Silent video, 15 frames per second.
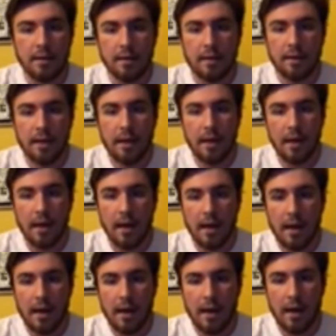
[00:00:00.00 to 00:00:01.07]
that
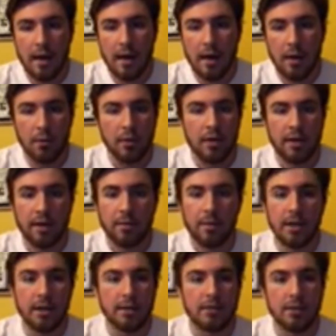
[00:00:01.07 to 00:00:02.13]
I wanted to give my
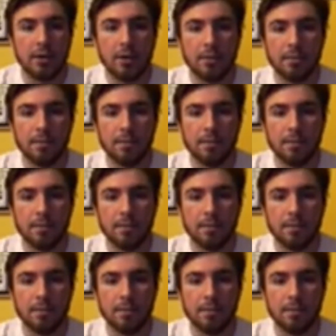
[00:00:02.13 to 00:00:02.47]
life to God.